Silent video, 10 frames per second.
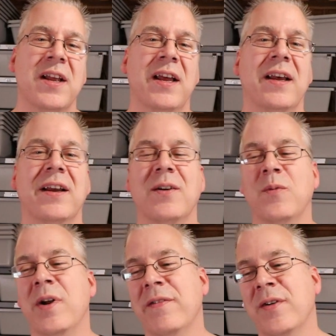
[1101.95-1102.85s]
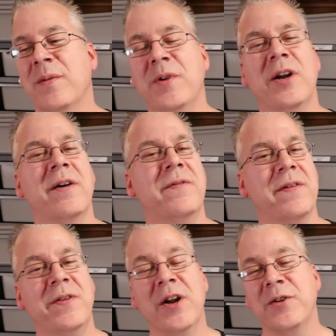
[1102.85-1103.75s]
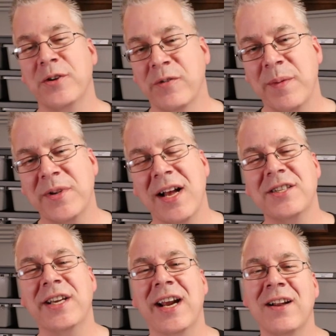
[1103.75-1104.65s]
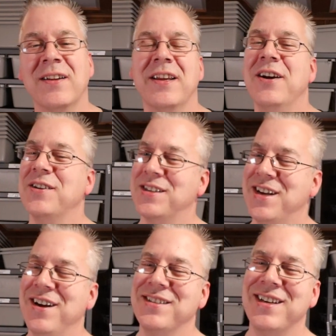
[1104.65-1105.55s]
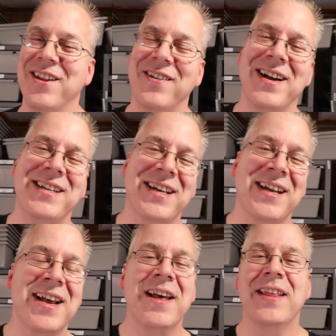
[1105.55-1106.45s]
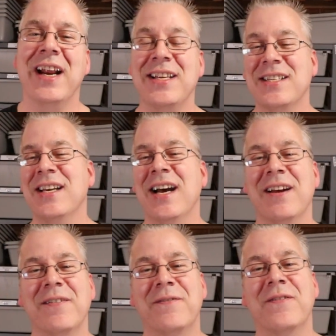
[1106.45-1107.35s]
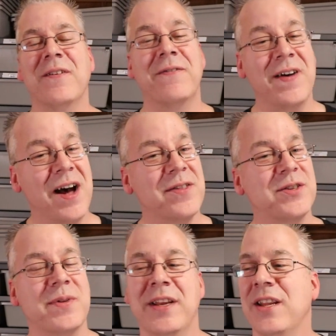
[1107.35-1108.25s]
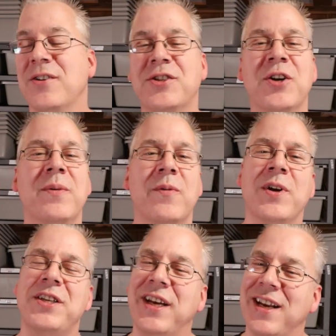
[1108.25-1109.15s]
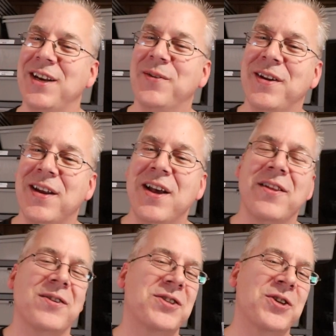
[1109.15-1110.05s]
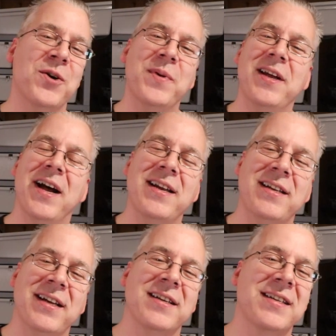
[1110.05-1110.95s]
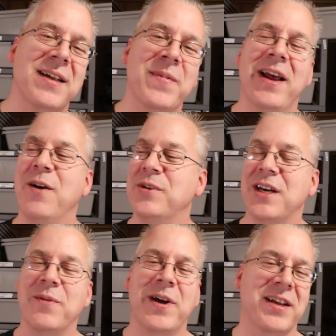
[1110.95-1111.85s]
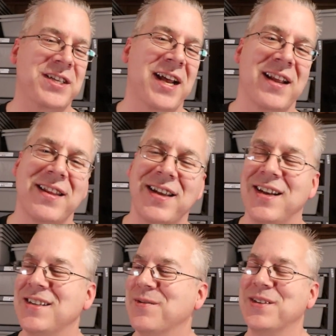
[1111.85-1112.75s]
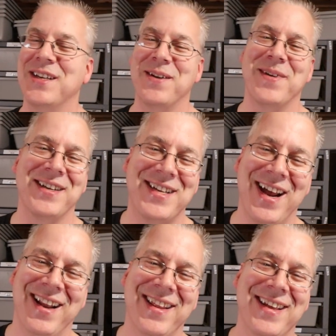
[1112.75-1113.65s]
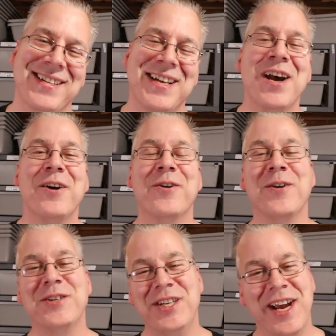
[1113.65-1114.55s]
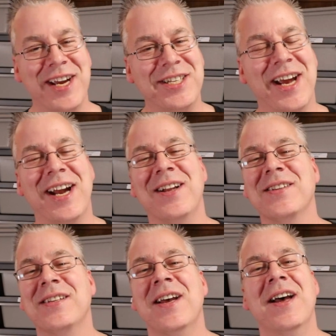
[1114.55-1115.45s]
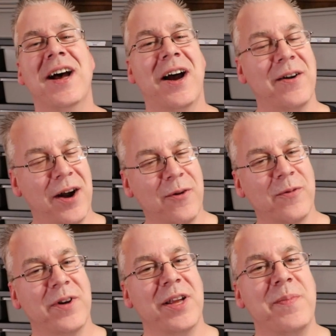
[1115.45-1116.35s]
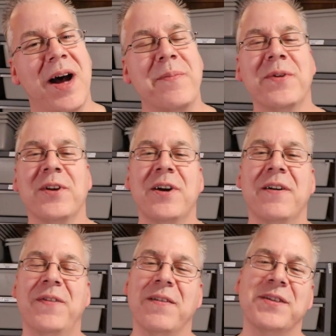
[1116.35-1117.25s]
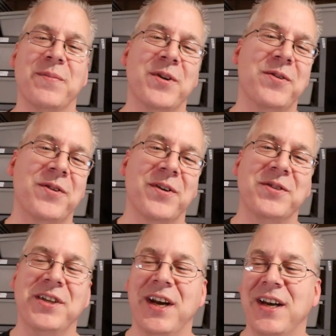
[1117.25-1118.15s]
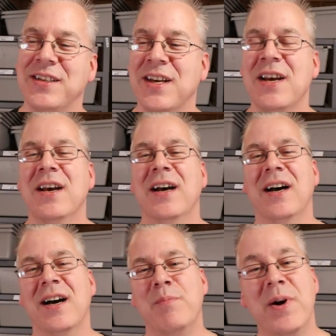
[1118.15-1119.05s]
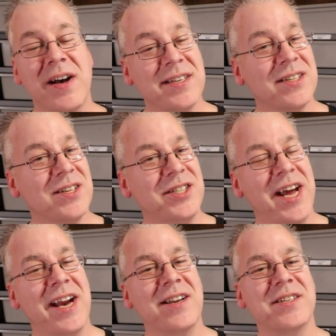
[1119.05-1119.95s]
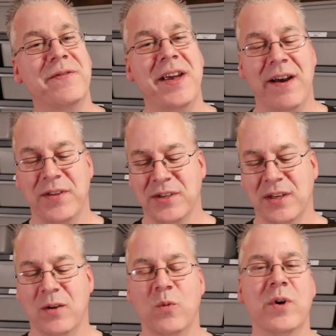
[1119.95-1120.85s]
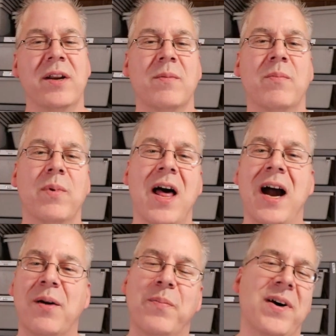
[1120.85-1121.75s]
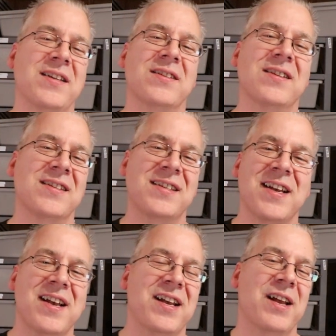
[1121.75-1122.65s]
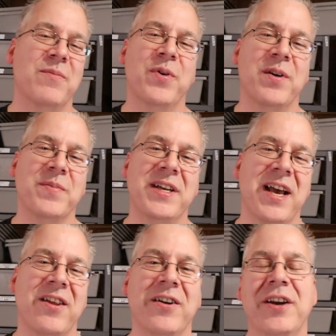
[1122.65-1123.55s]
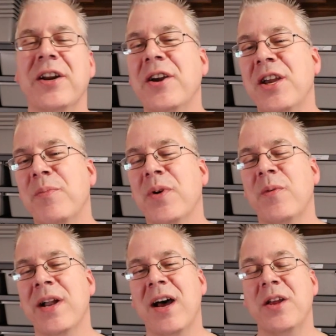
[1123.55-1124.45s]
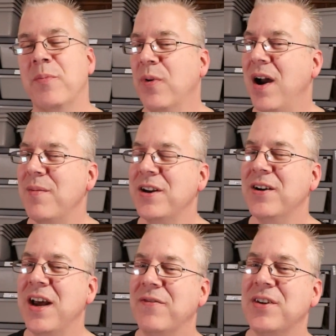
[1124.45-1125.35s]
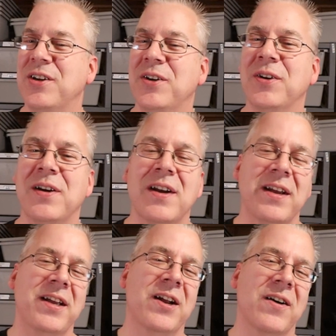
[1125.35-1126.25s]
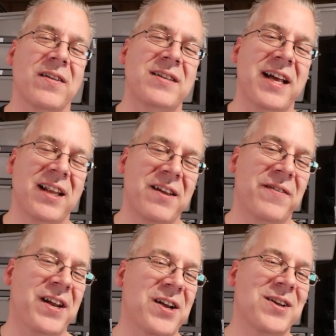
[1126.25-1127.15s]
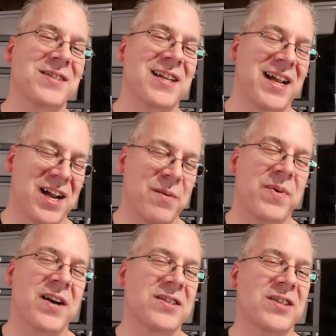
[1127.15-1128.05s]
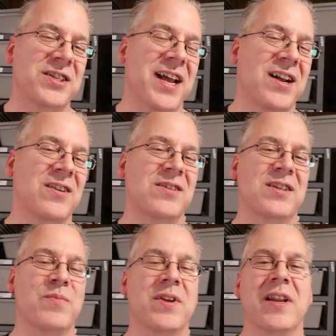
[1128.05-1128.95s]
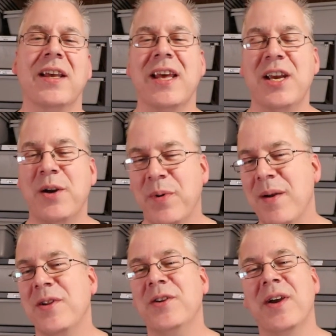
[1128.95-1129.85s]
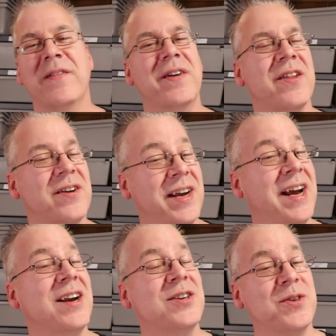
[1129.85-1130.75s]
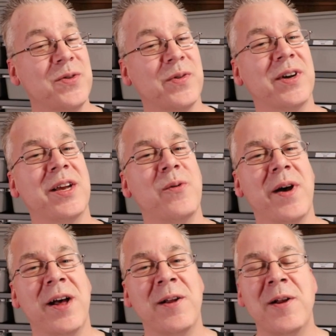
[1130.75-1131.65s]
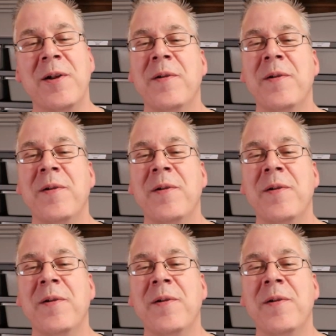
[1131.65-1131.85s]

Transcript: One of them, you know, if you don't do a reptile channel, here's another idea that I just kind of found this, and there's so, once you get into it, there's so many ideas that, man, I wish I could make a channel on this, I wish I could make a channel on this. Crochet channel are really popular if you have someone who crochets. Puzzle channels, if you have those little wooden block puzzles and put them together, you know, you could put one out. You probably don't have to do, you know, daily videos like on a puzzle channel or something like that. You could probably do every other day and do really well.